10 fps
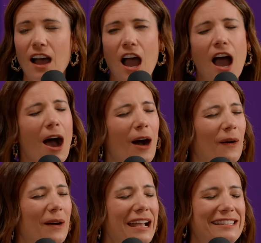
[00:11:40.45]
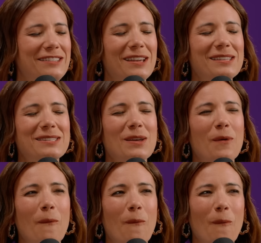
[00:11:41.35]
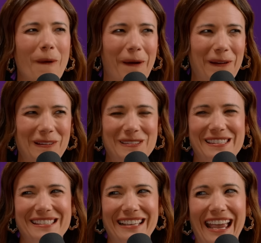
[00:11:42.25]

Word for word: Oh, it's just the worst.